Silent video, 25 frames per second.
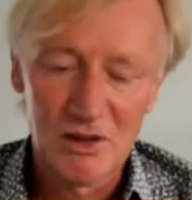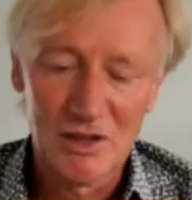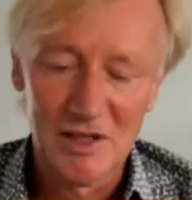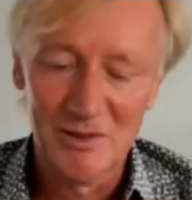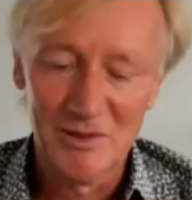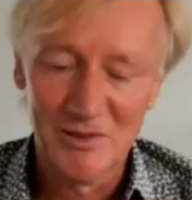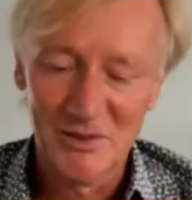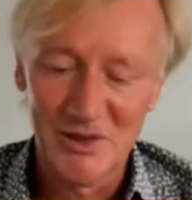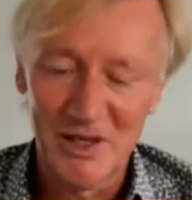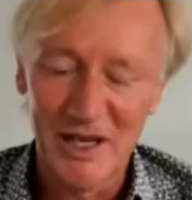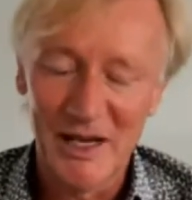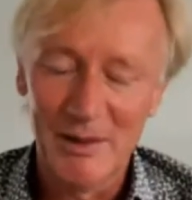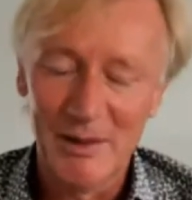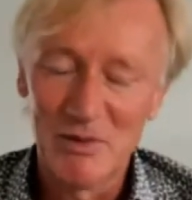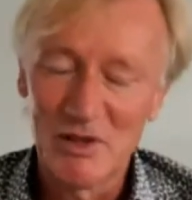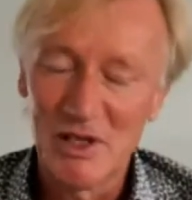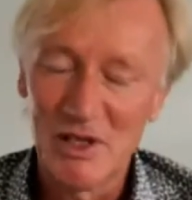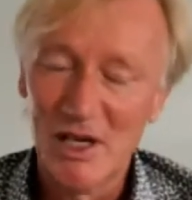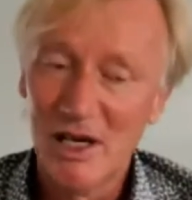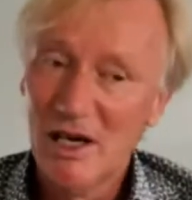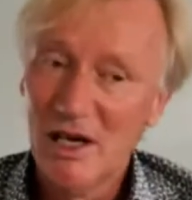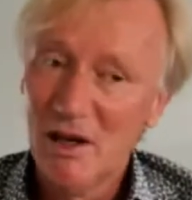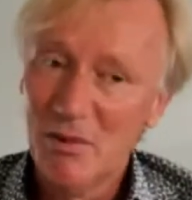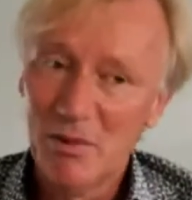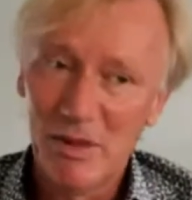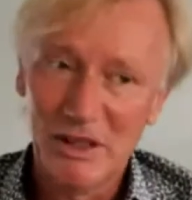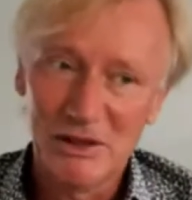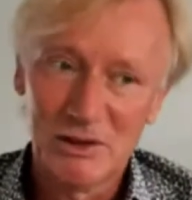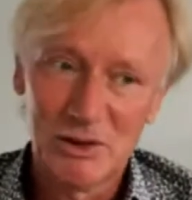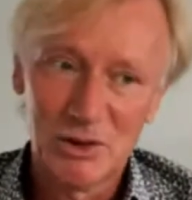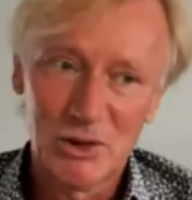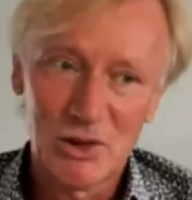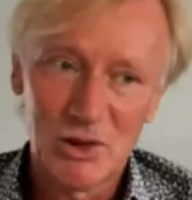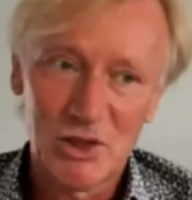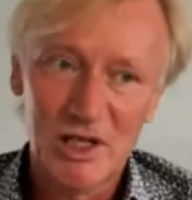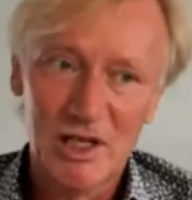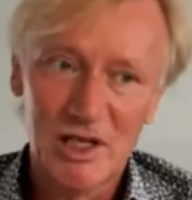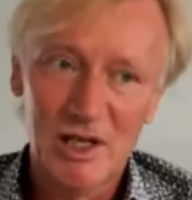sometimes, but to
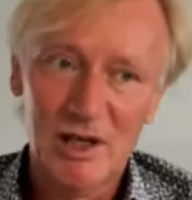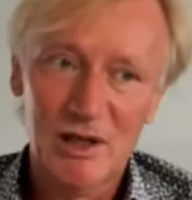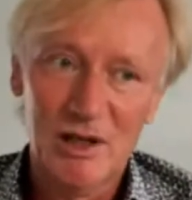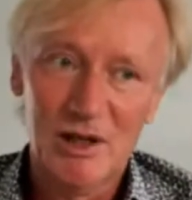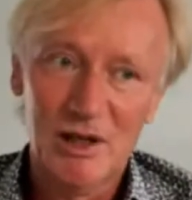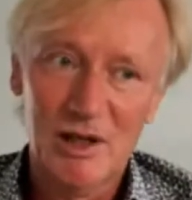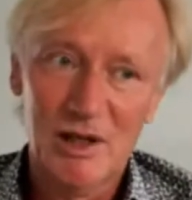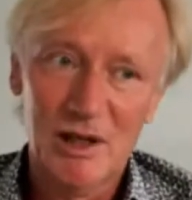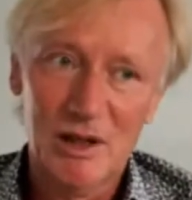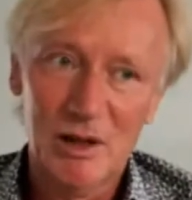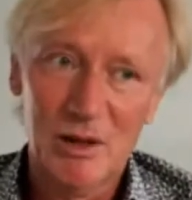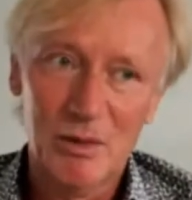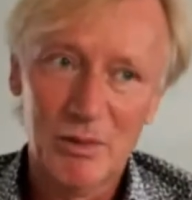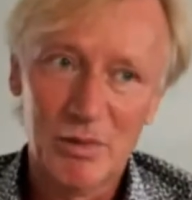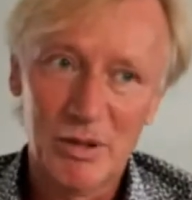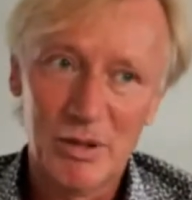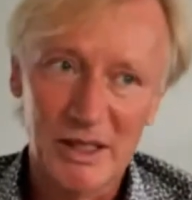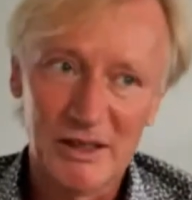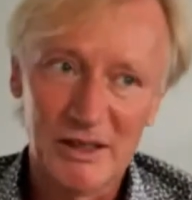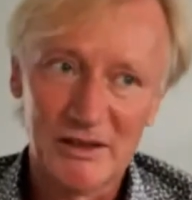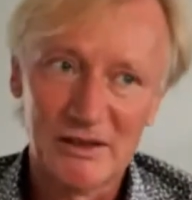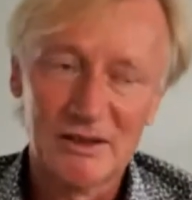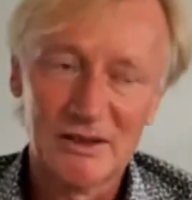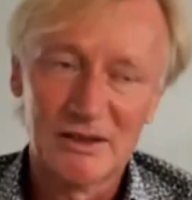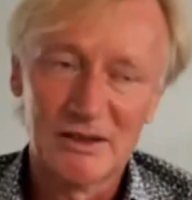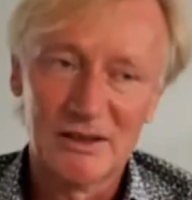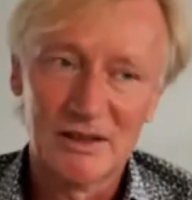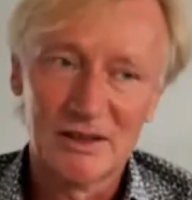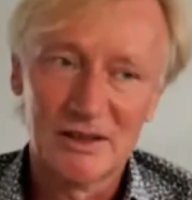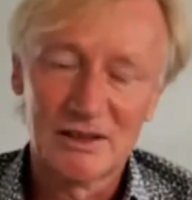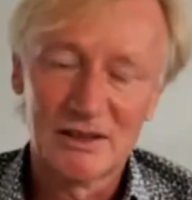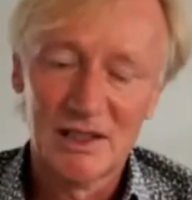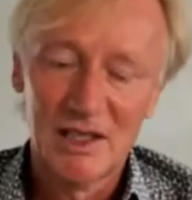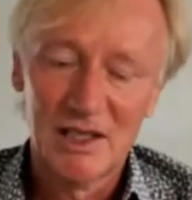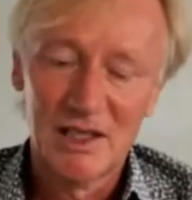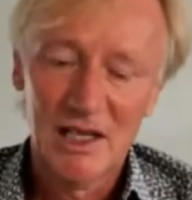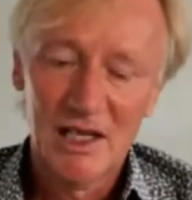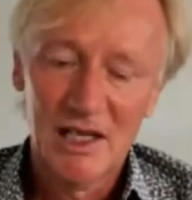share
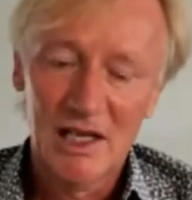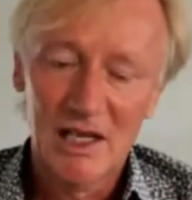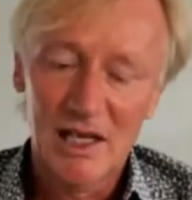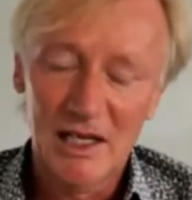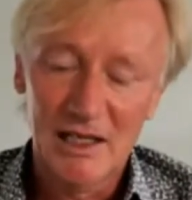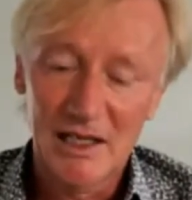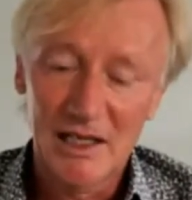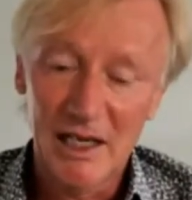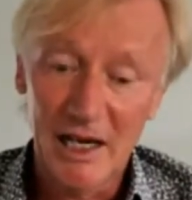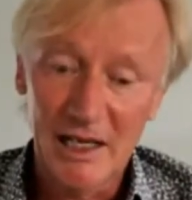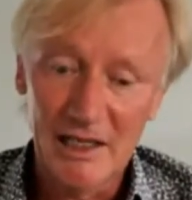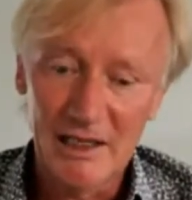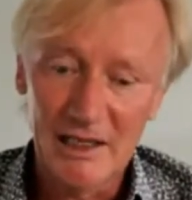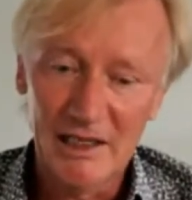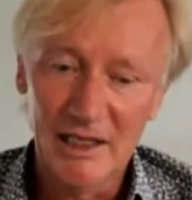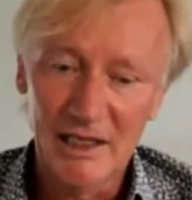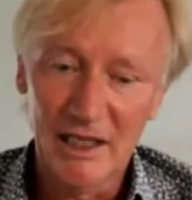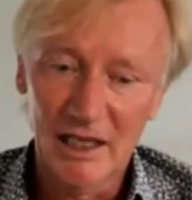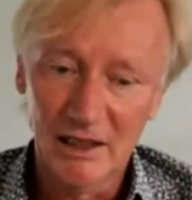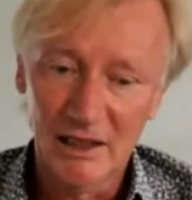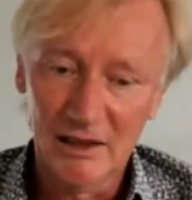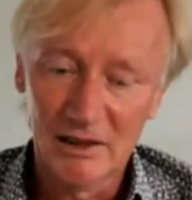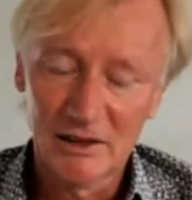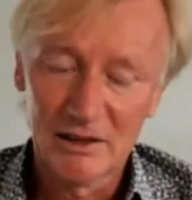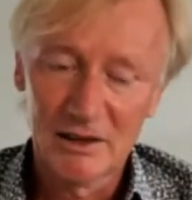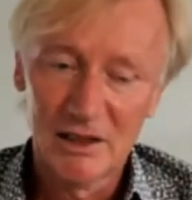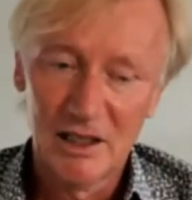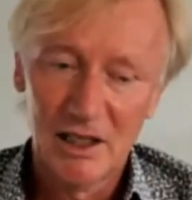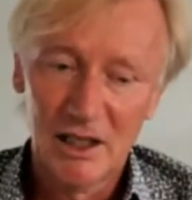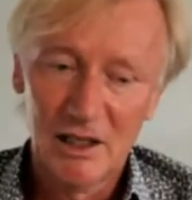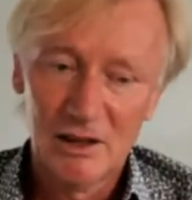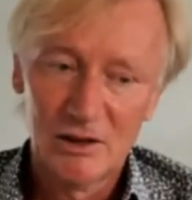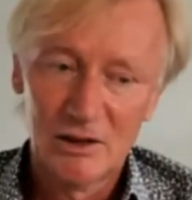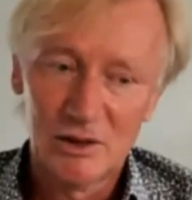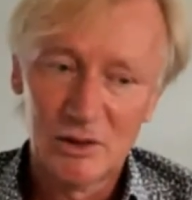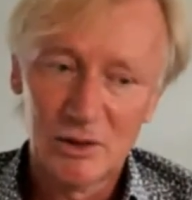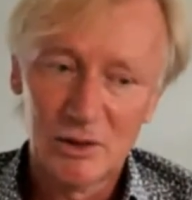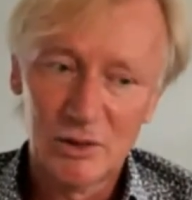practices and ideas
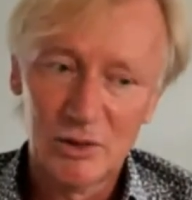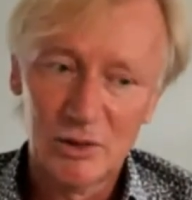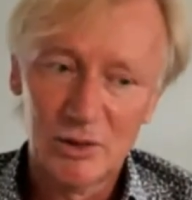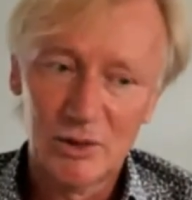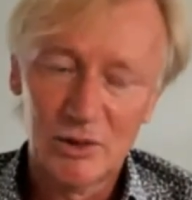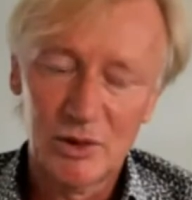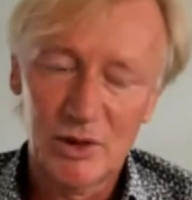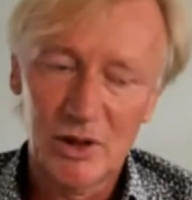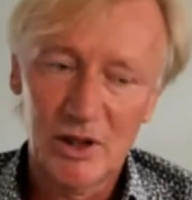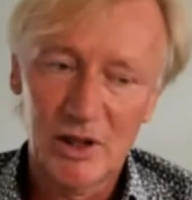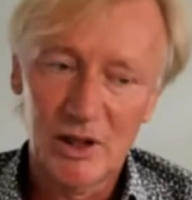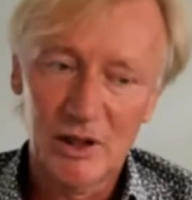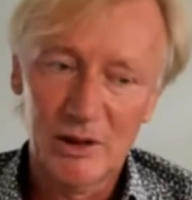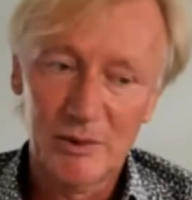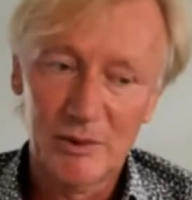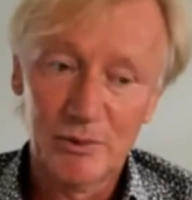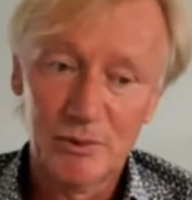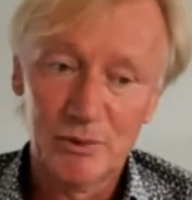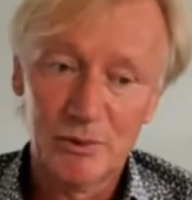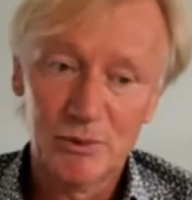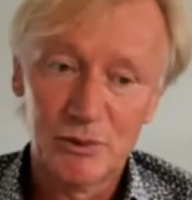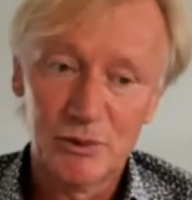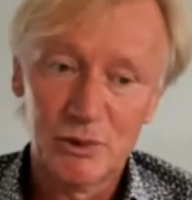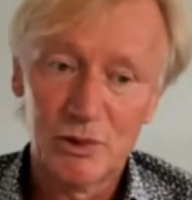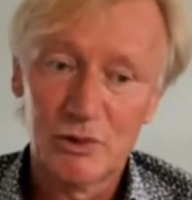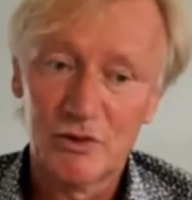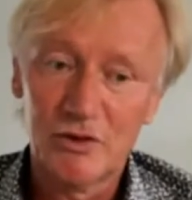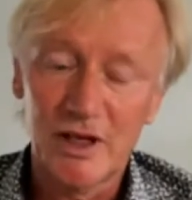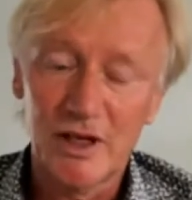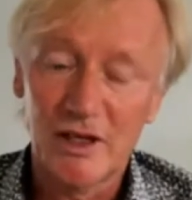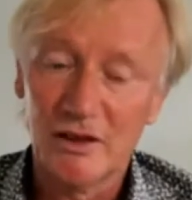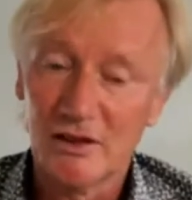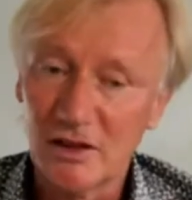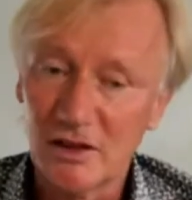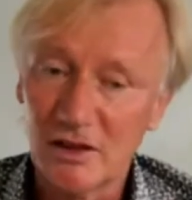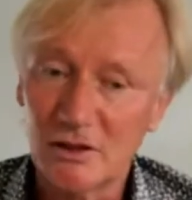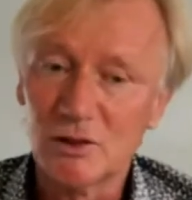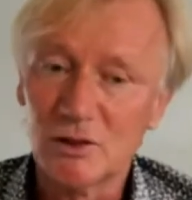to
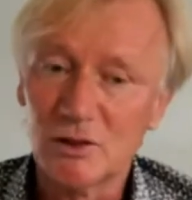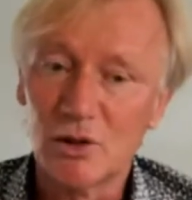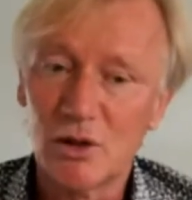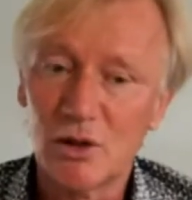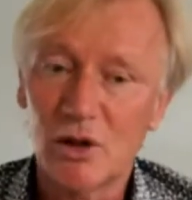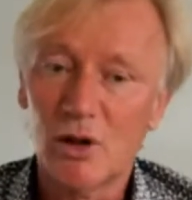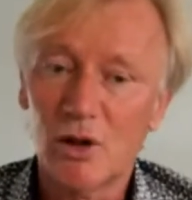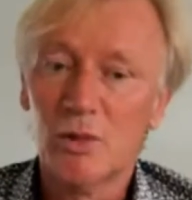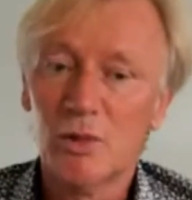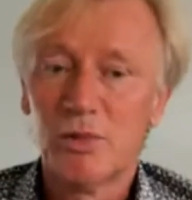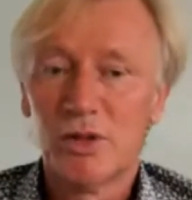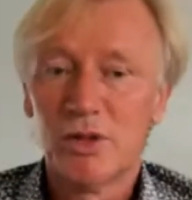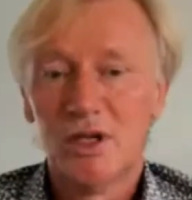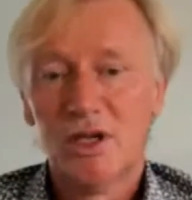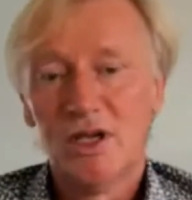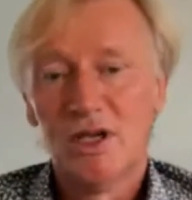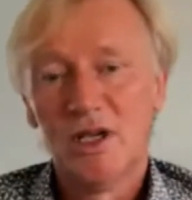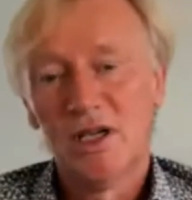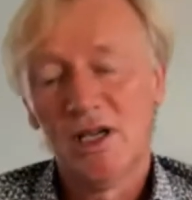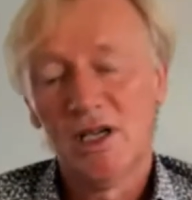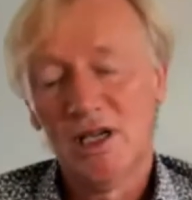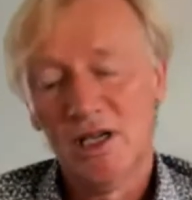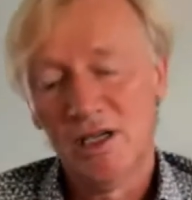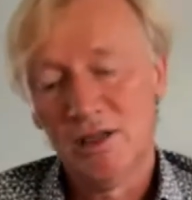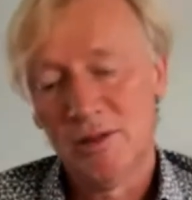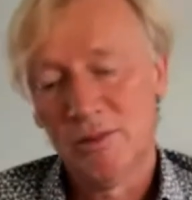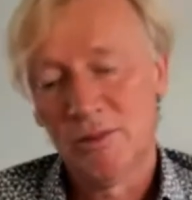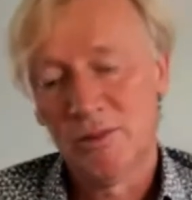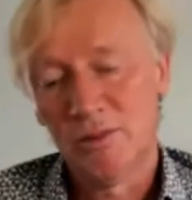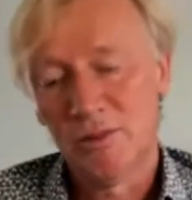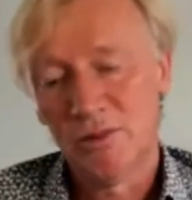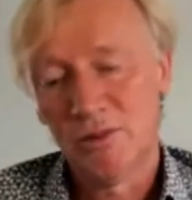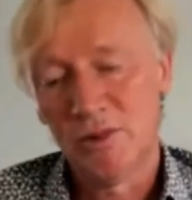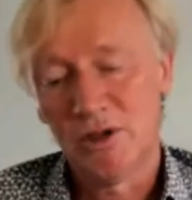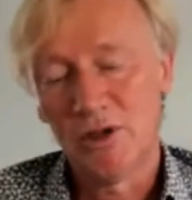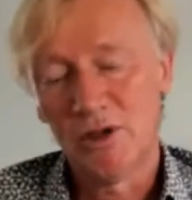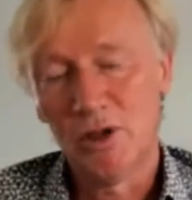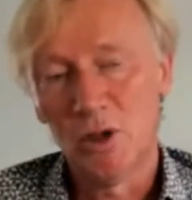face and to cope
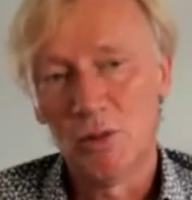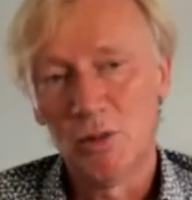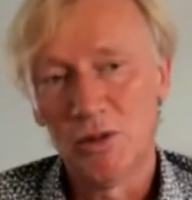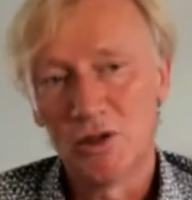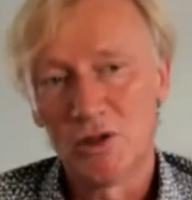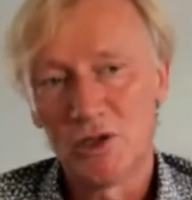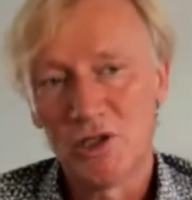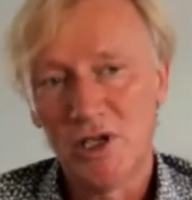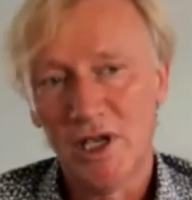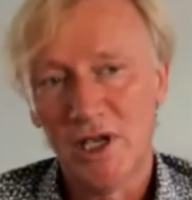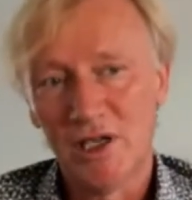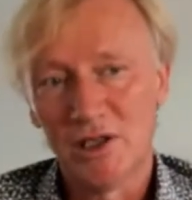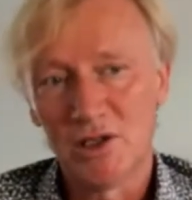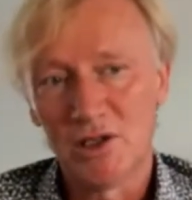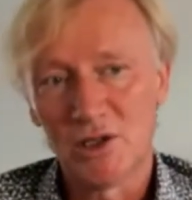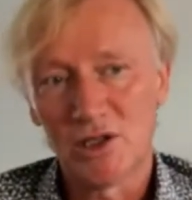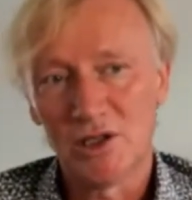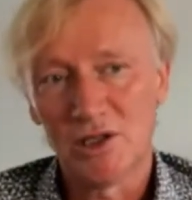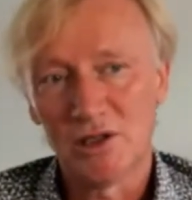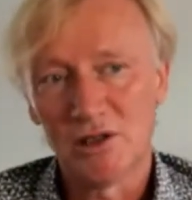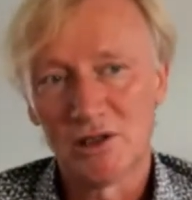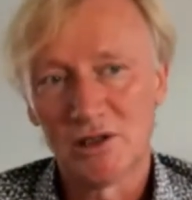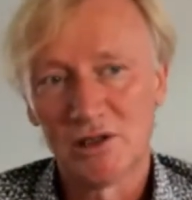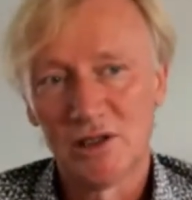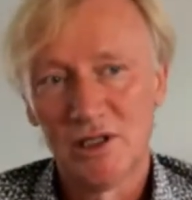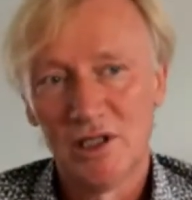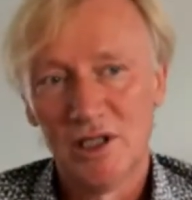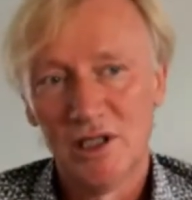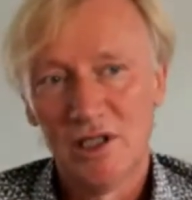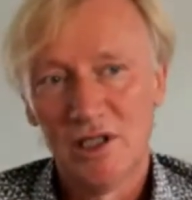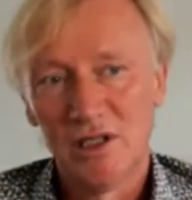the global challenges.